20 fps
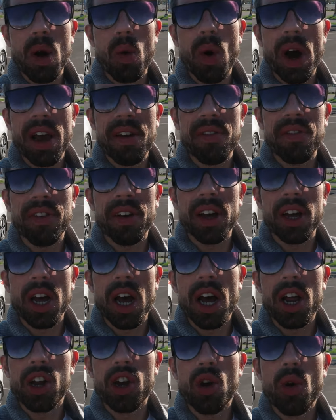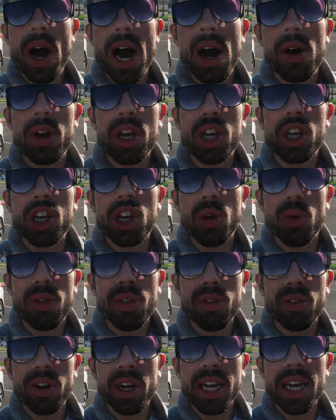my wife a new Audi
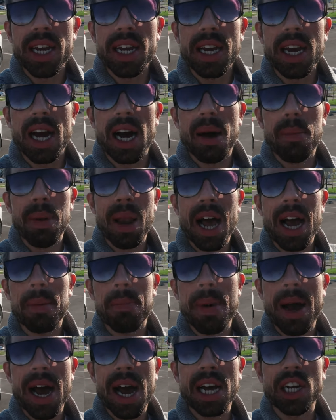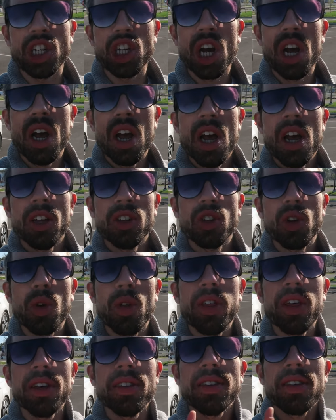Q3 black badge.
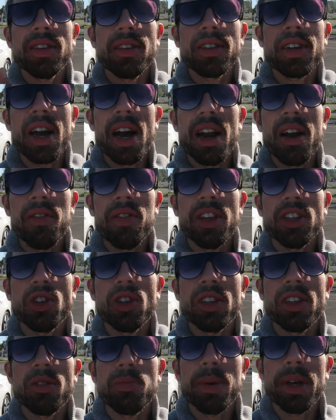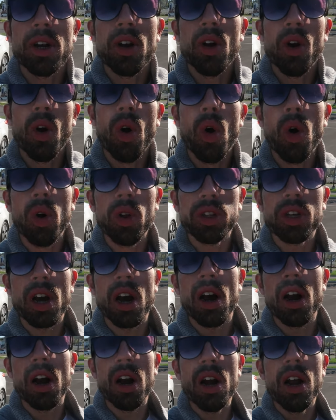So this is kind of, this has been her old
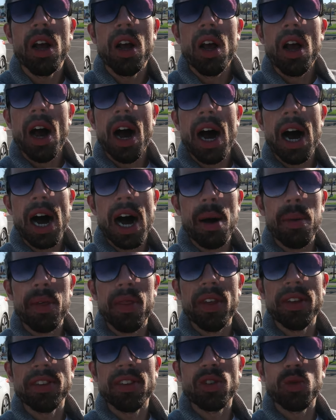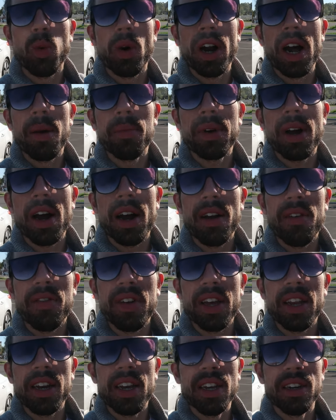car. And this is what I'm kind
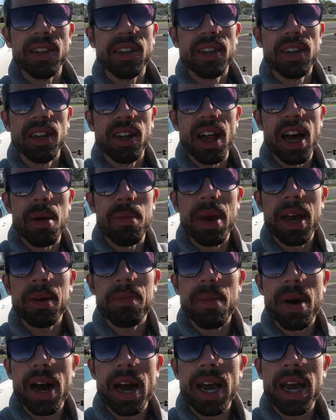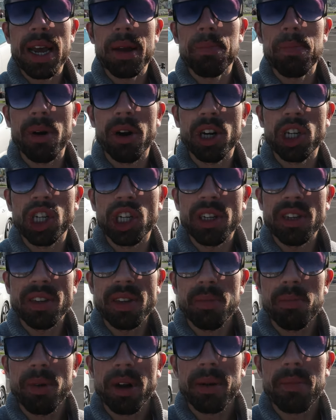of in until I make my
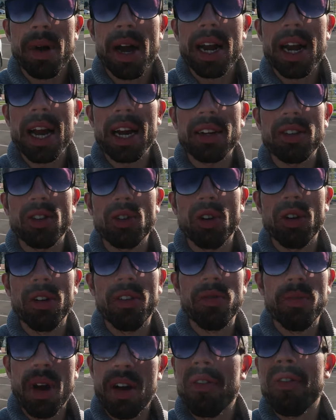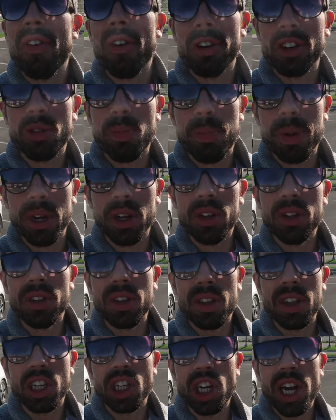purchase and bring my next sort of my first build
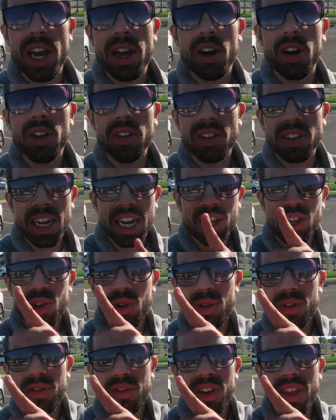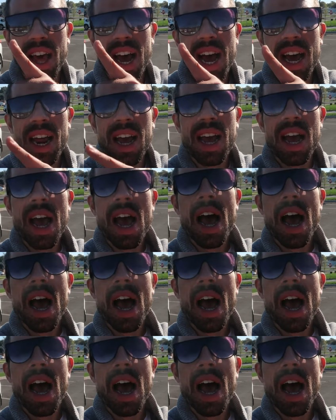to the channel. Stay tuned for that.